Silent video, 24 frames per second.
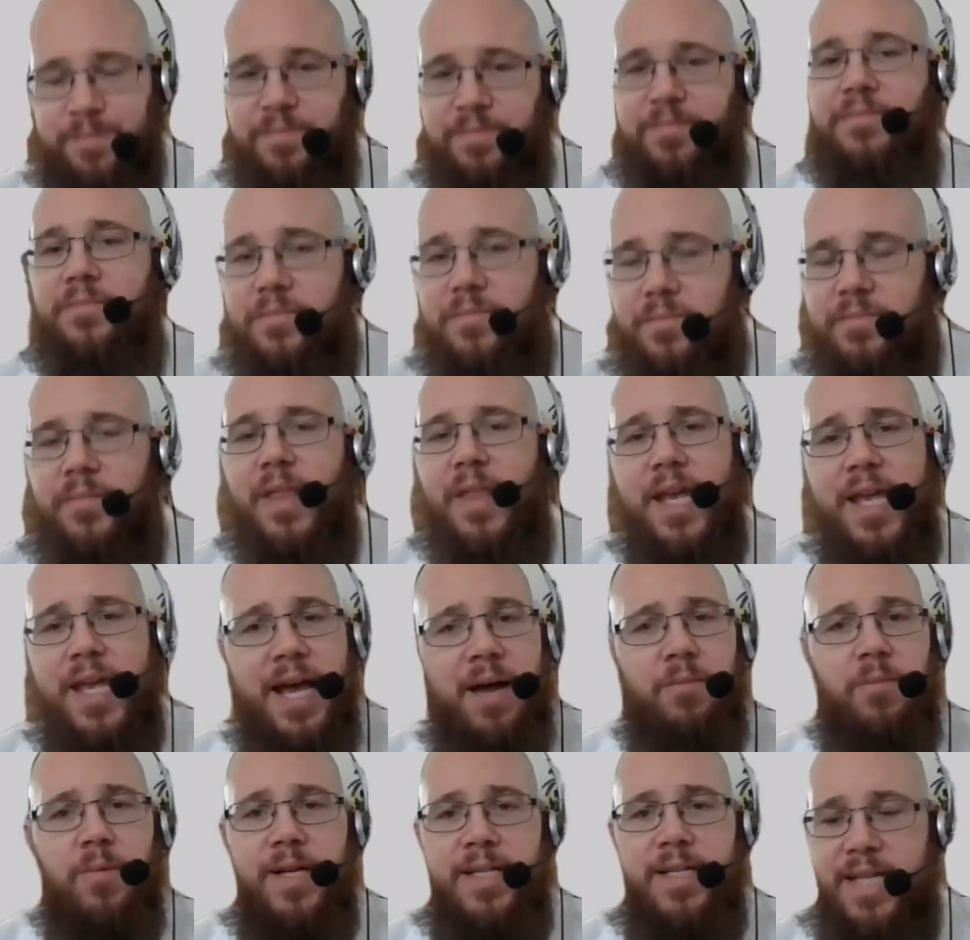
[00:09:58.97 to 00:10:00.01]
Yeah, we're
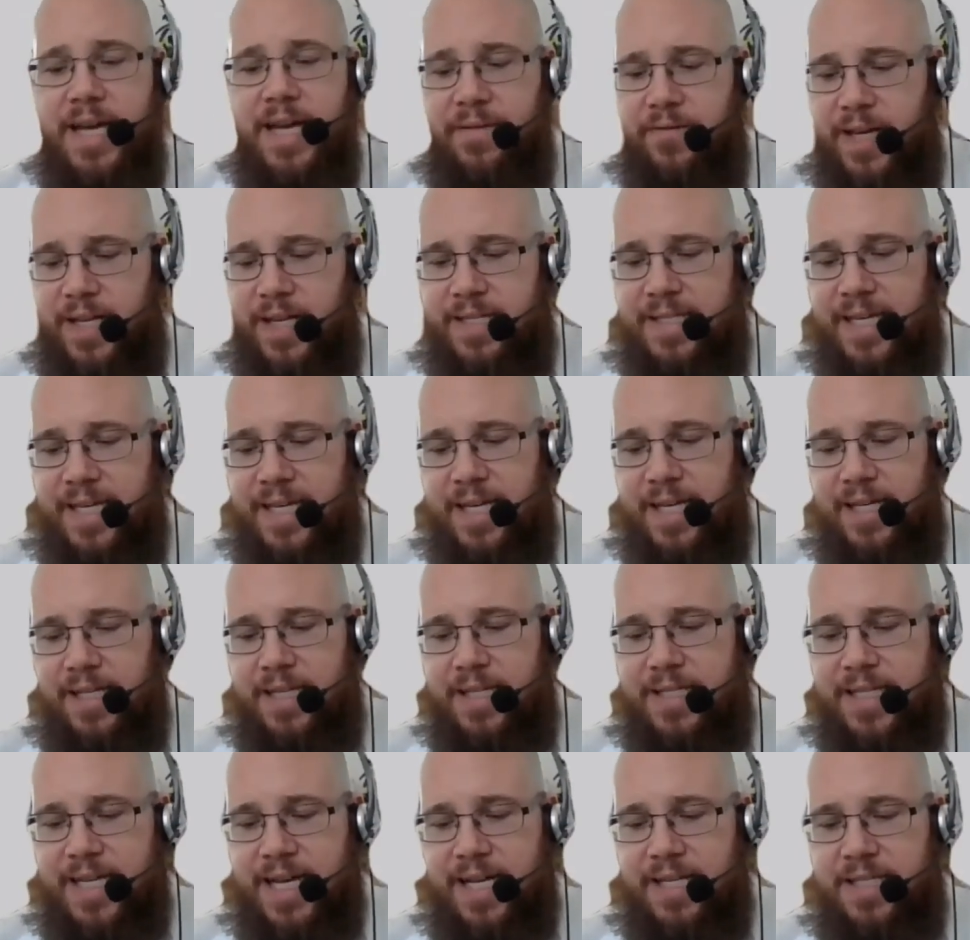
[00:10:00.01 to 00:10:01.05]
definitely seeing
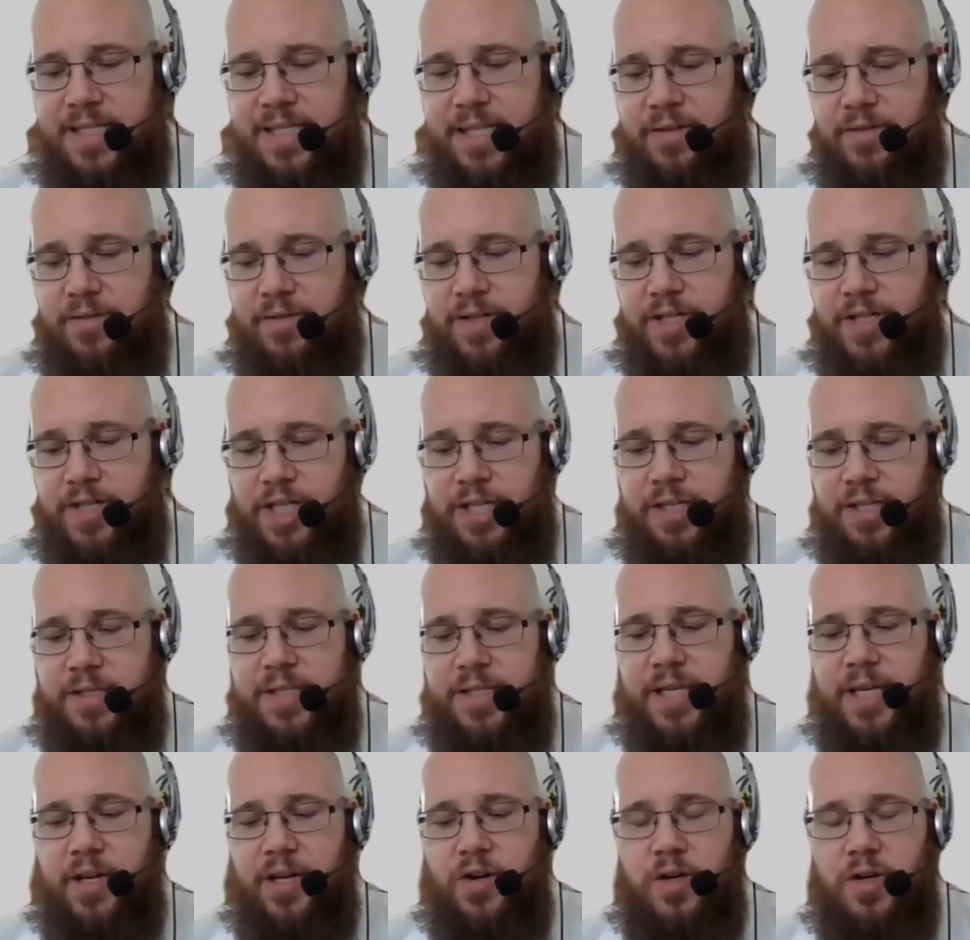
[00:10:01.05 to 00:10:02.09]
deaths are
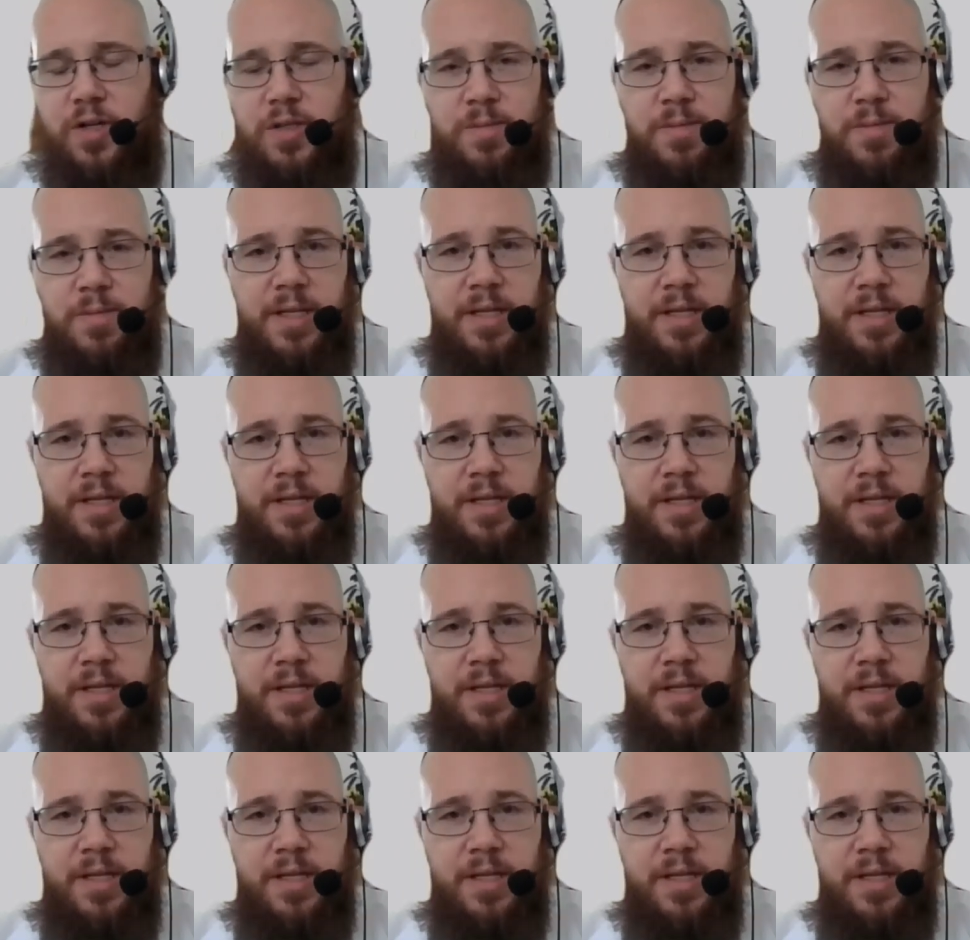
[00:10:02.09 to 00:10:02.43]
reducing, hospital